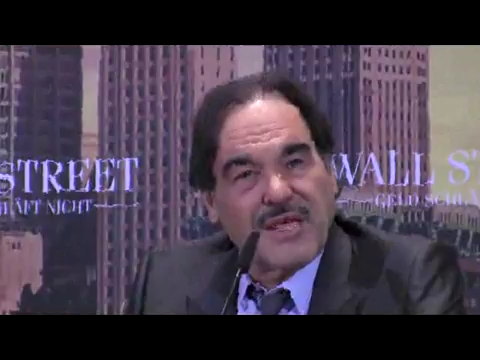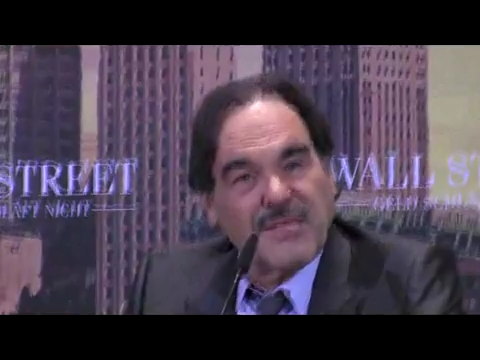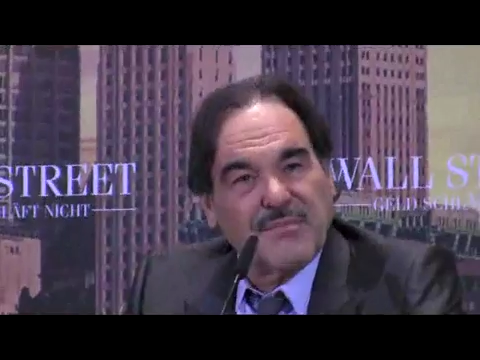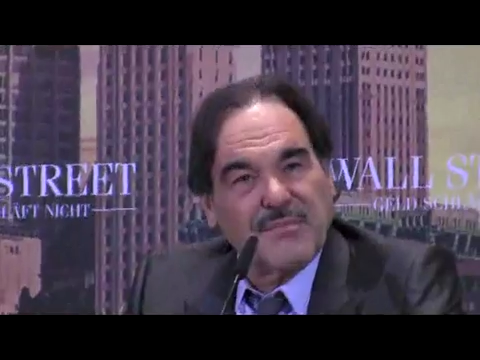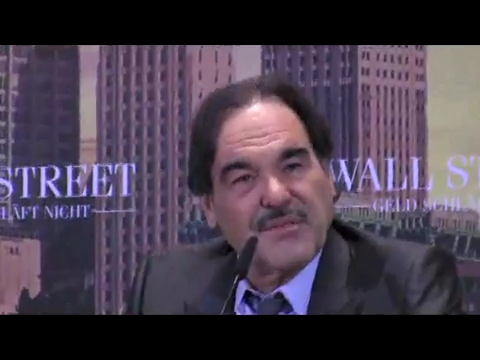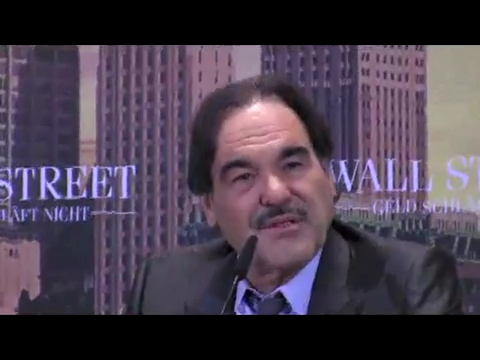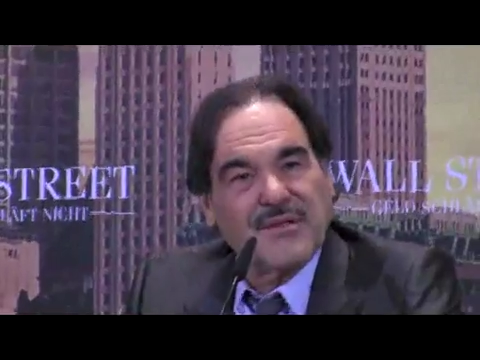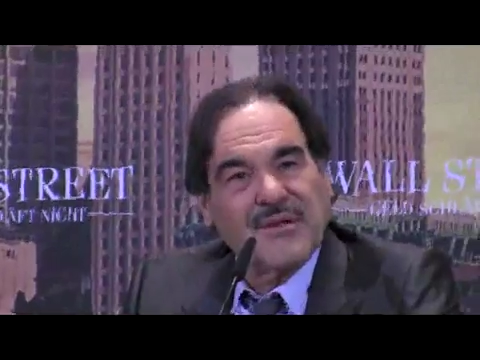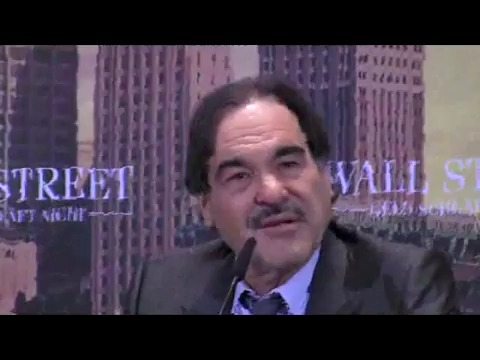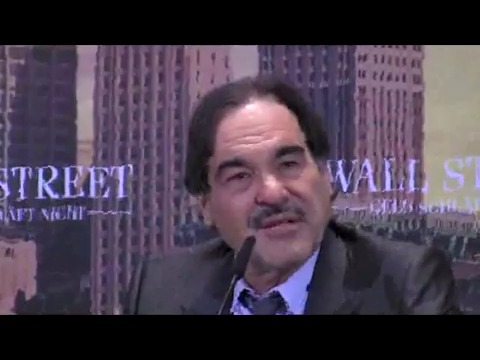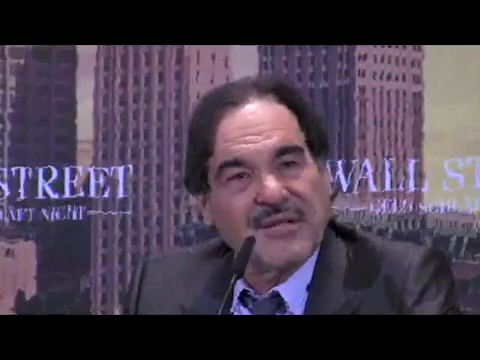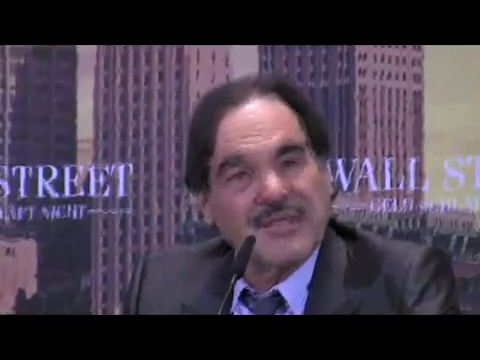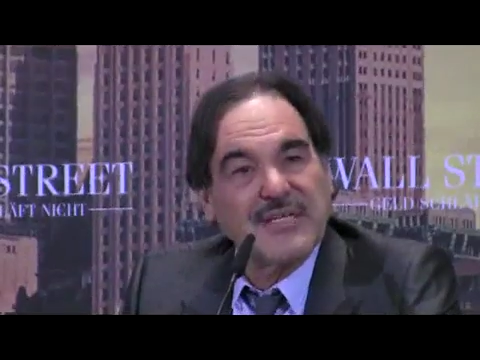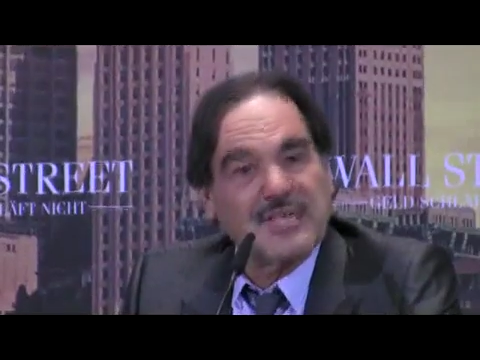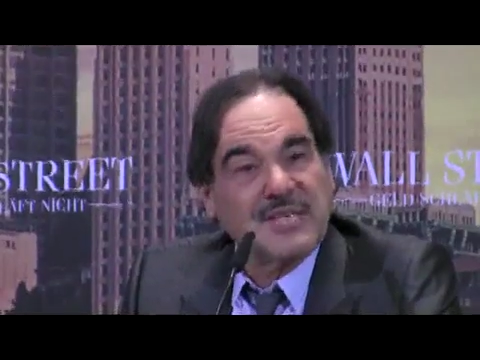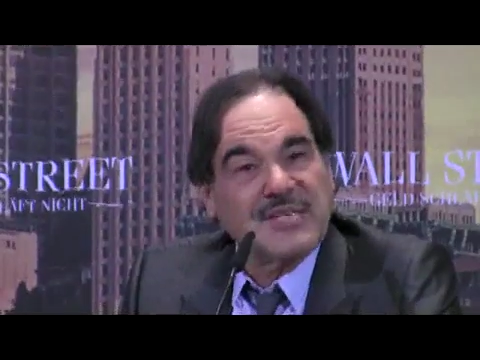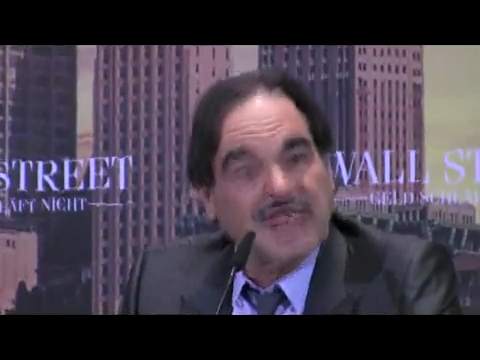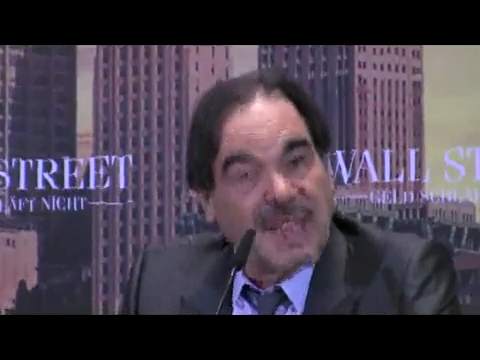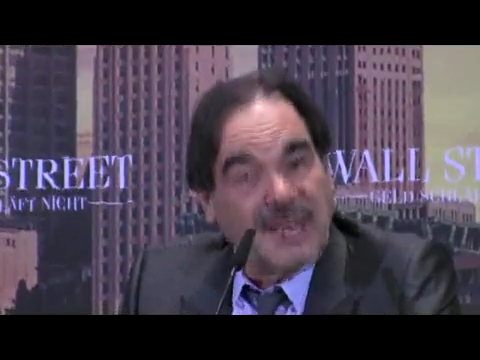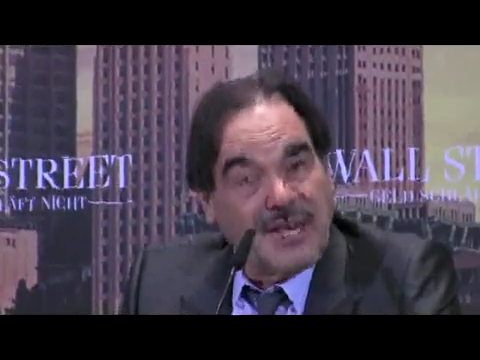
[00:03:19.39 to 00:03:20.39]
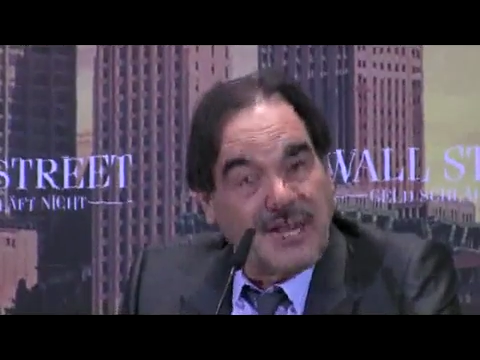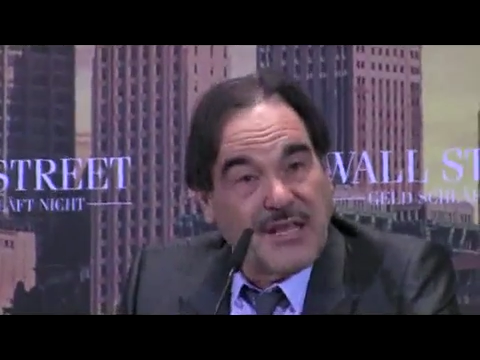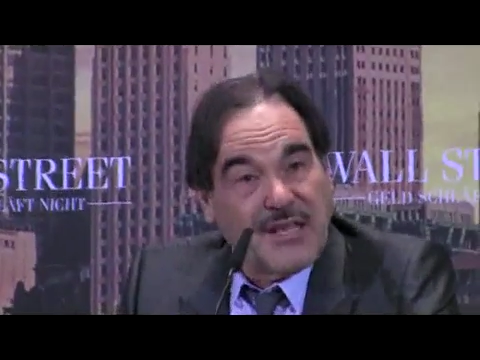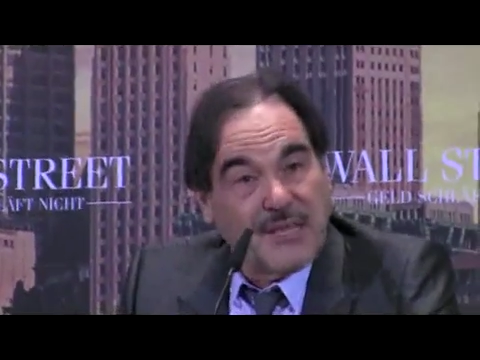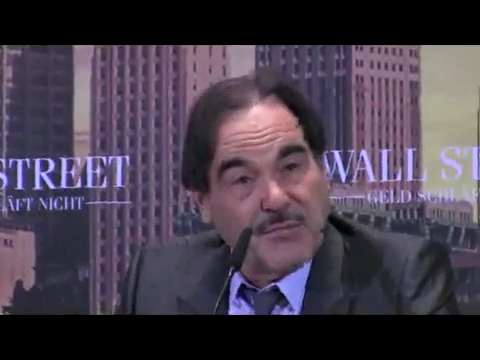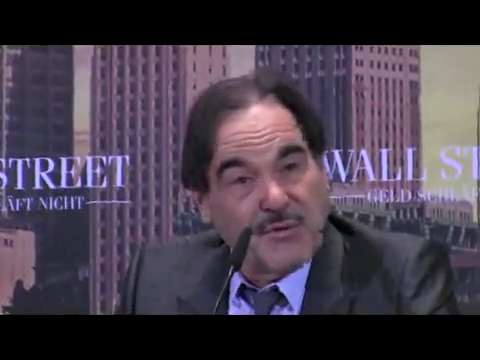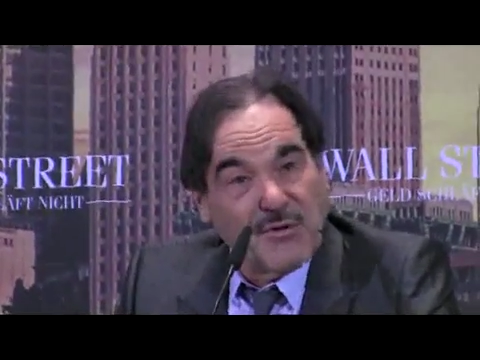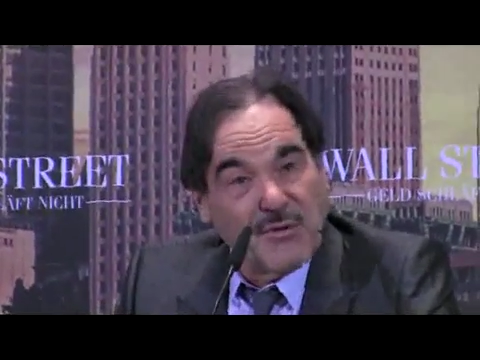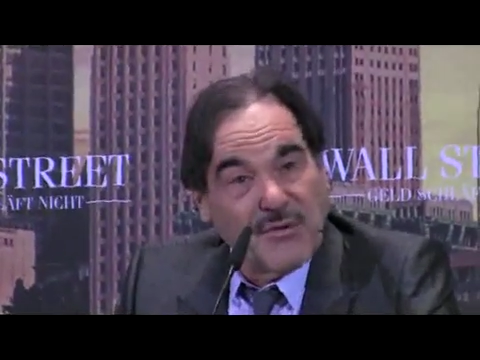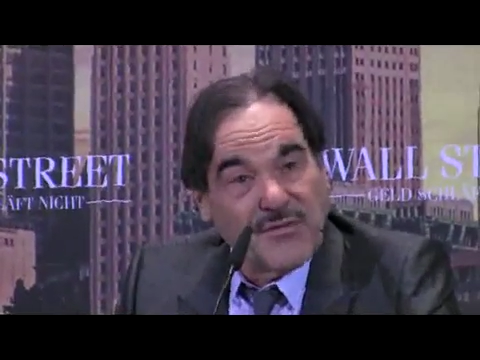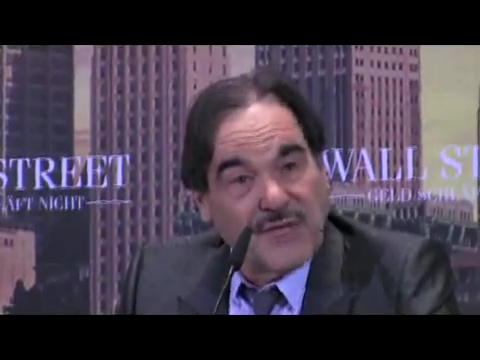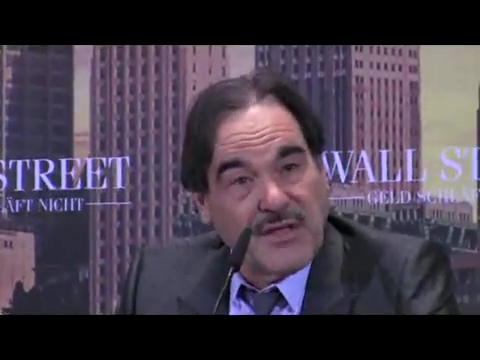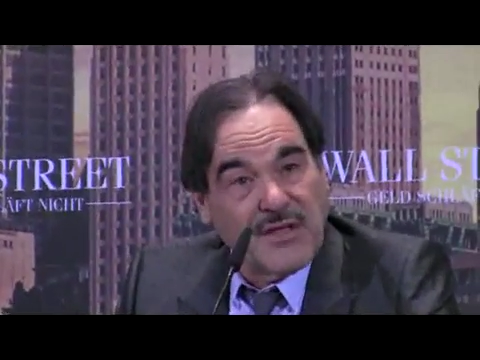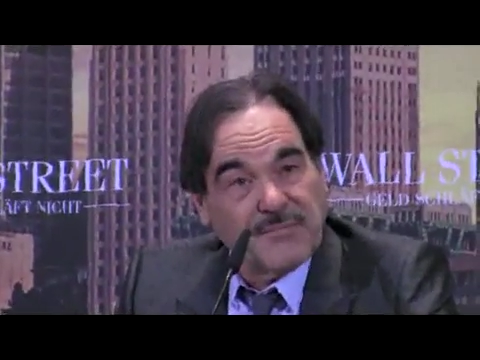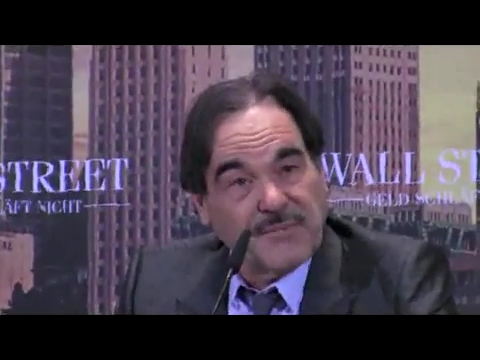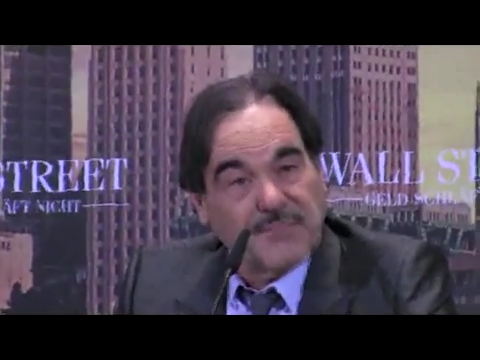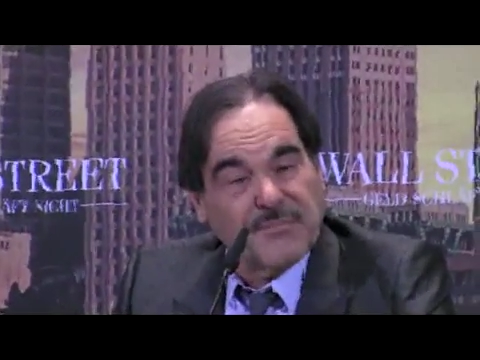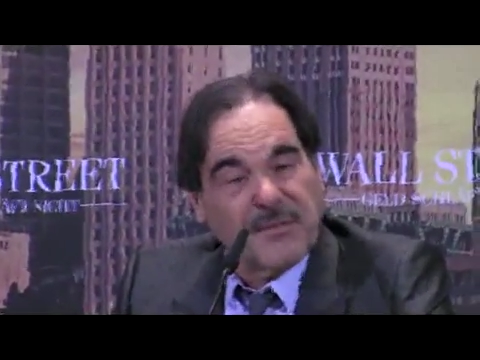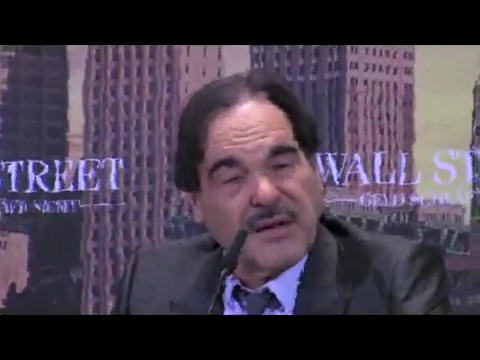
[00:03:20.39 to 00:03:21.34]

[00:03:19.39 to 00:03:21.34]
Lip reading: He'd been there in 1980 movie,